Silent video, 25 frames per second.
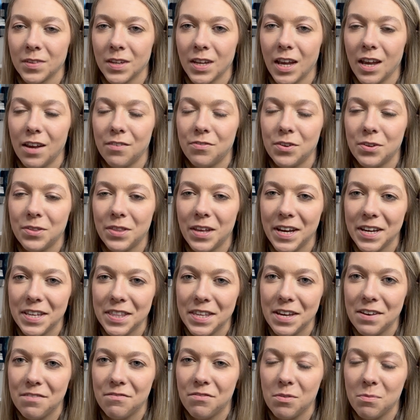If you'd like
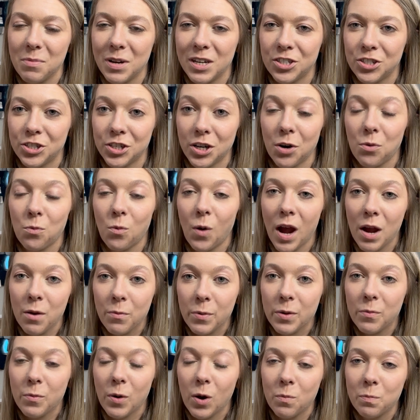the information on why
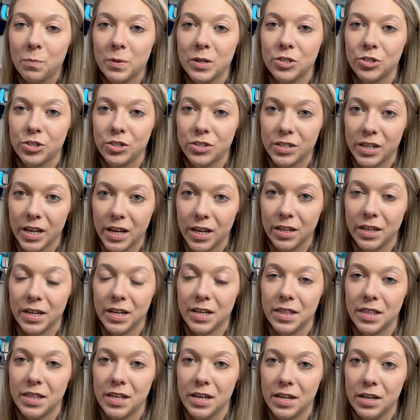we won't be
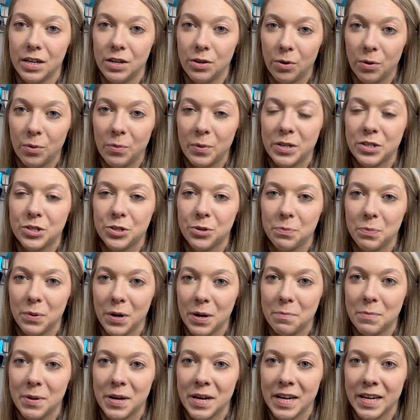sailing the Norwegian
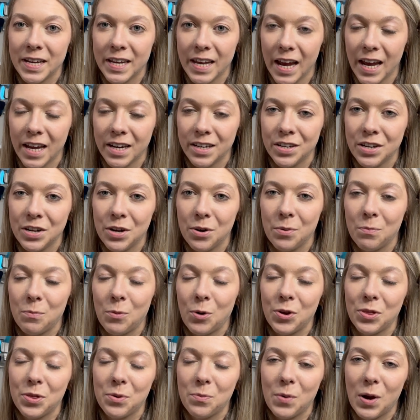Prima again, you're
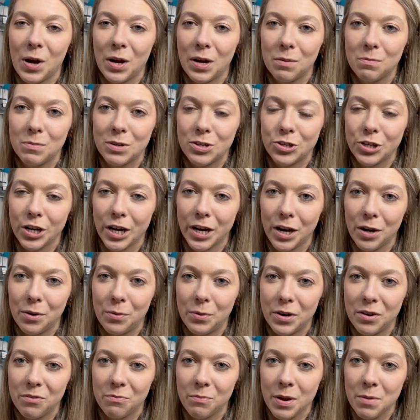more than welcome to check out
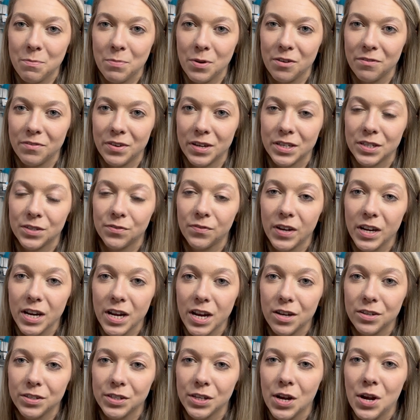one of my previous
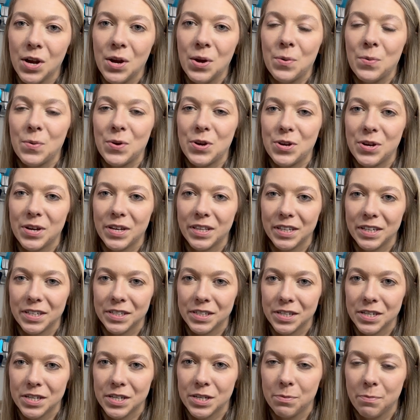videos where you can
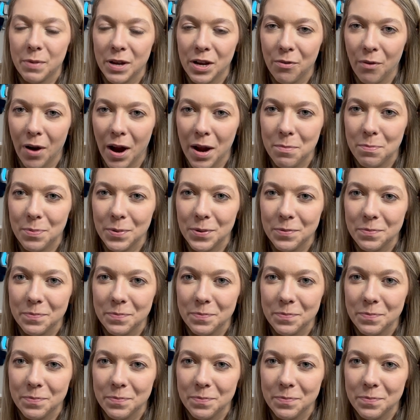listen to me gripe.